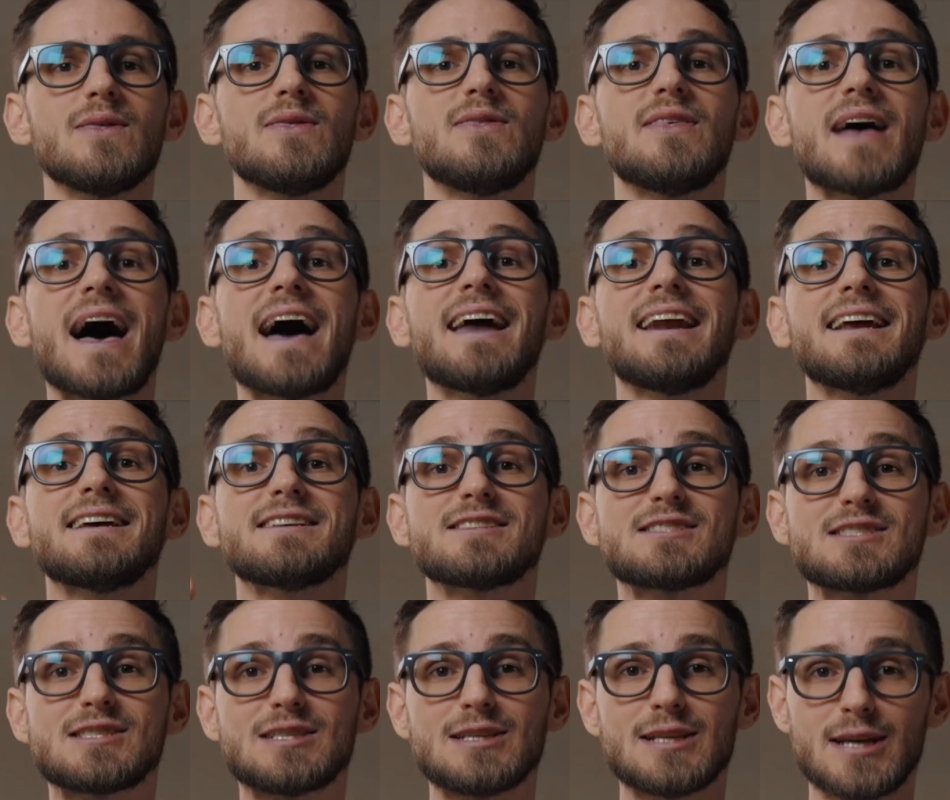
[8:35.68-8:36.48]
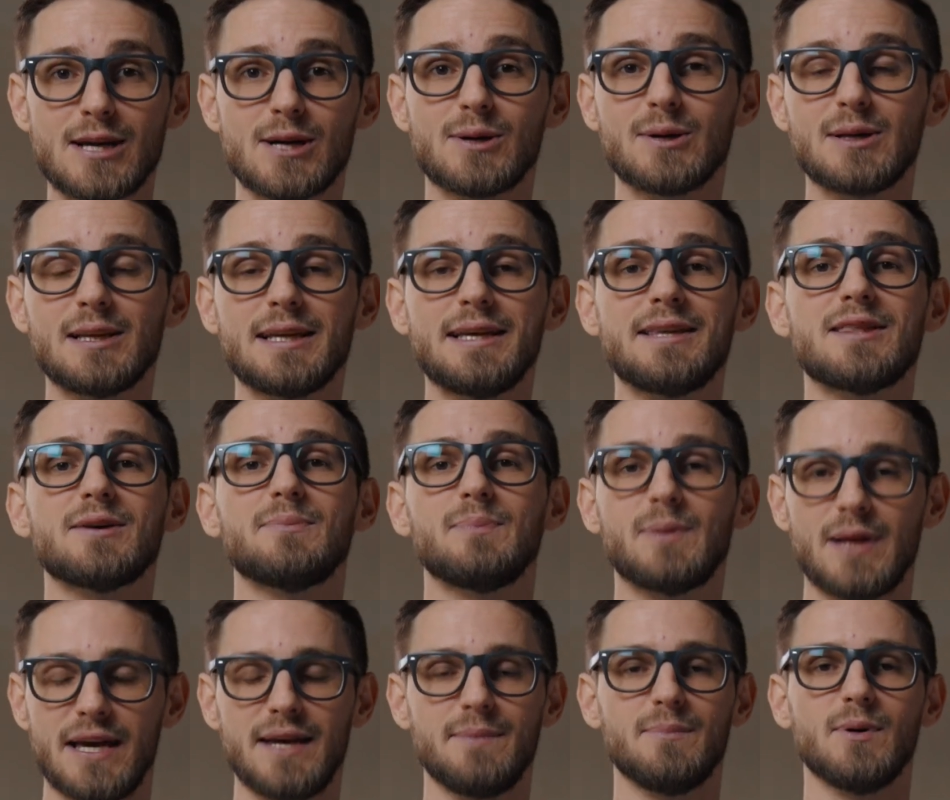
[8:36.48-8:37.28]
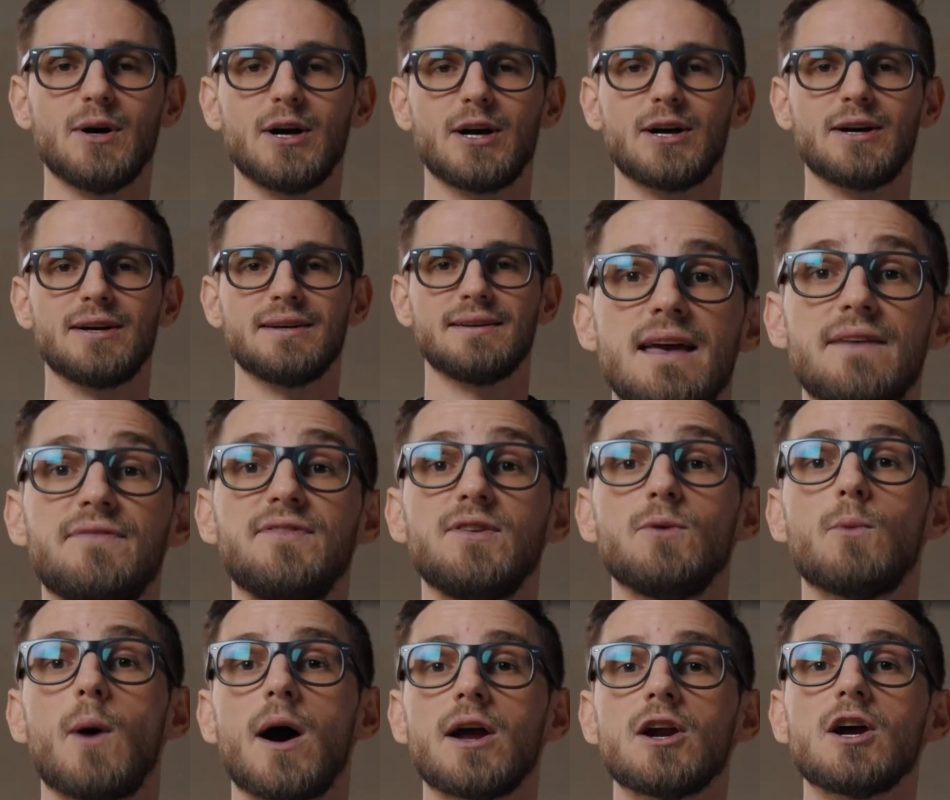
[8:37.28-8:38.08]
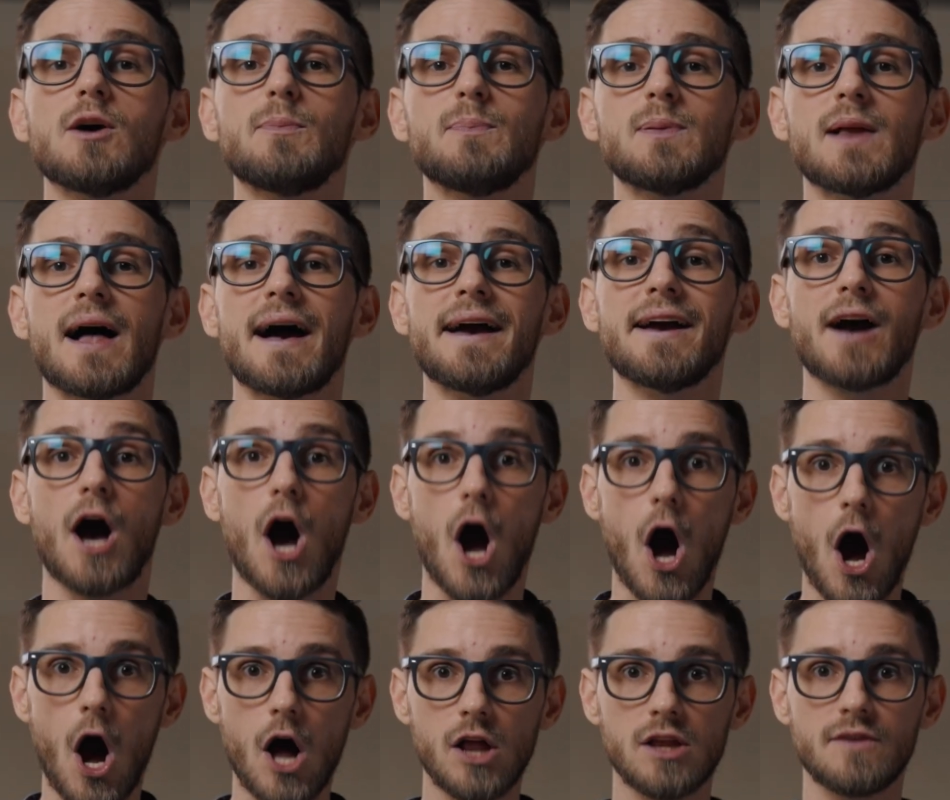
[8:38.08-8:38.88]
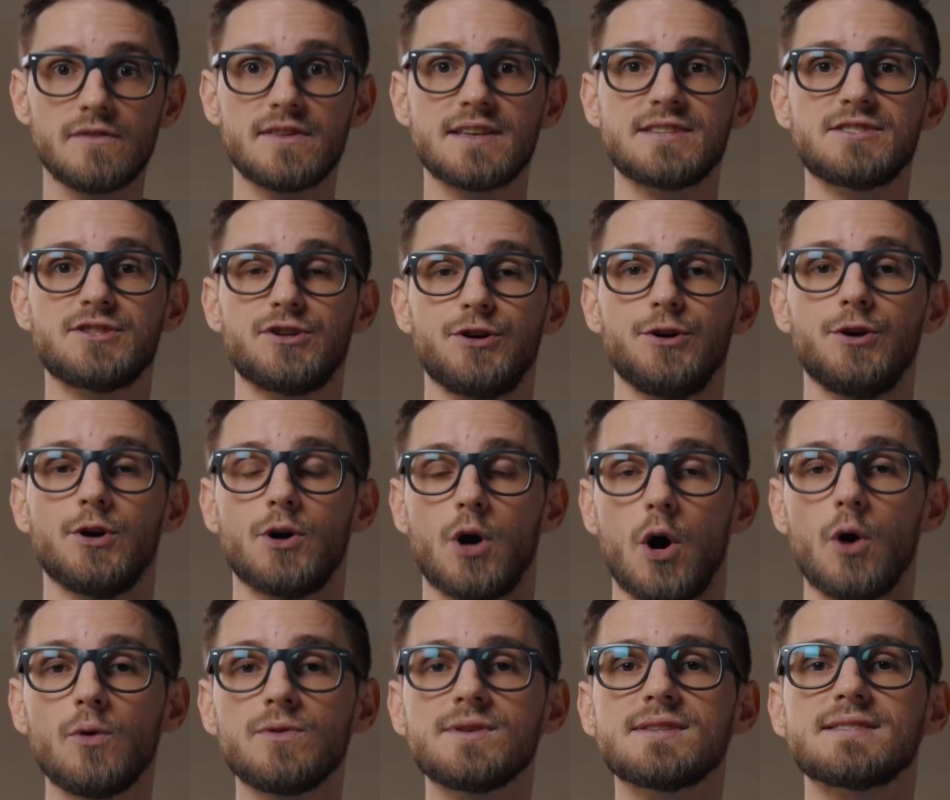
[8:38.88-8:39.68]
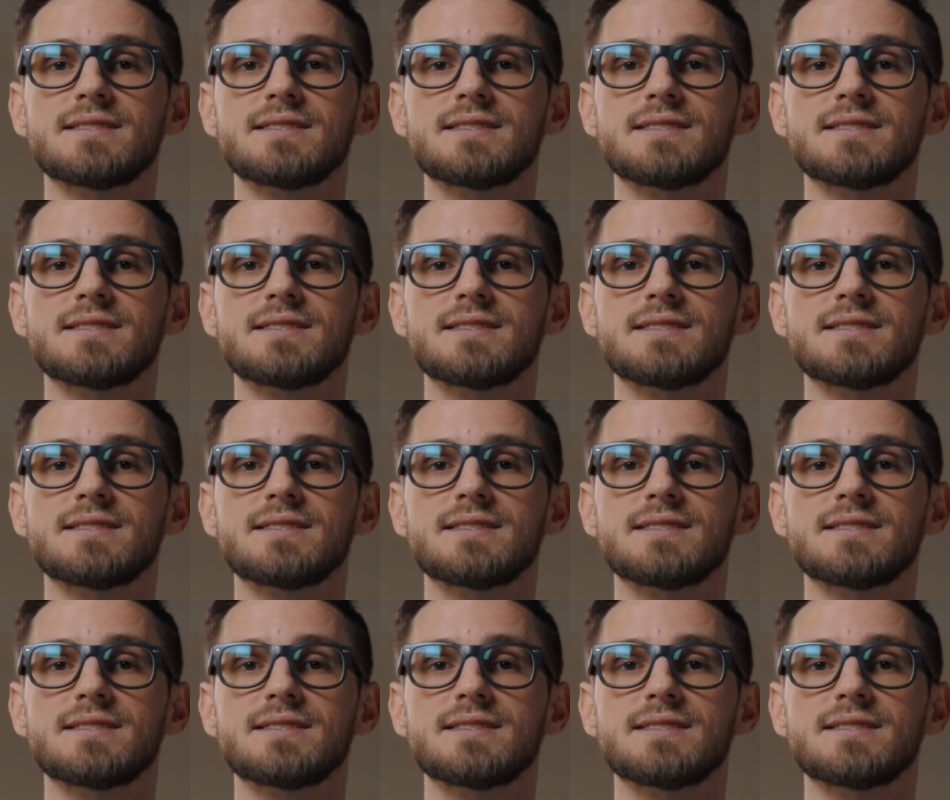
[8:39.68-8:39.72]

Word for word: That is literally the playbook. If you want to apply all of this to your own